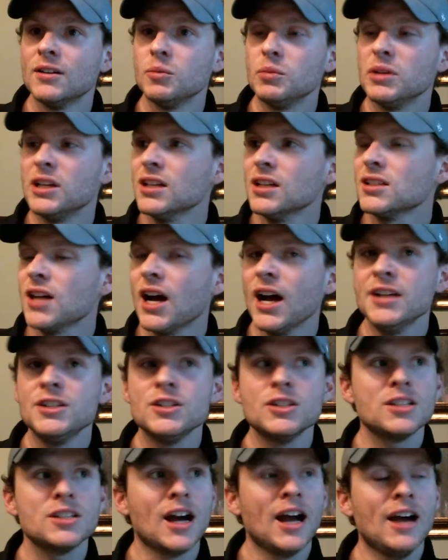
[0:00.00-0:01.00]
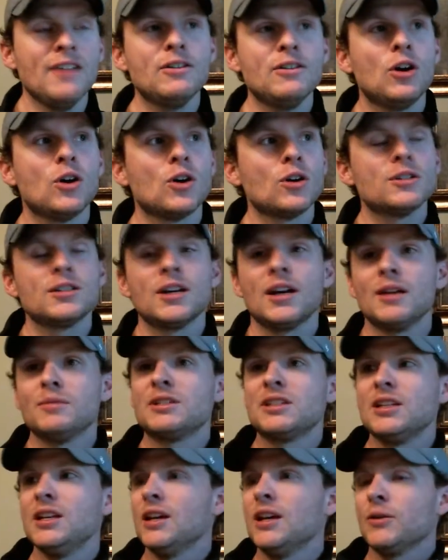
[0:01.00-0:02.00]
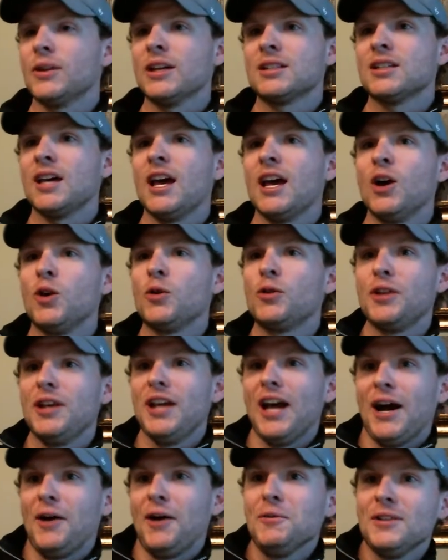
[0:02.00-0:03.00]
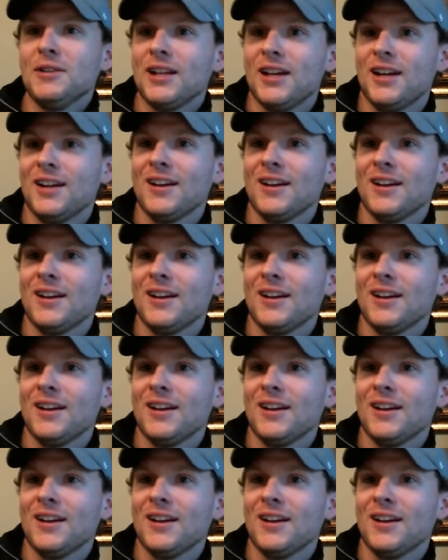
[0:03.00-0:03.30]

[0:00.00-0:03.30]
Because I have a hard time seeing how that's a healthy outlet.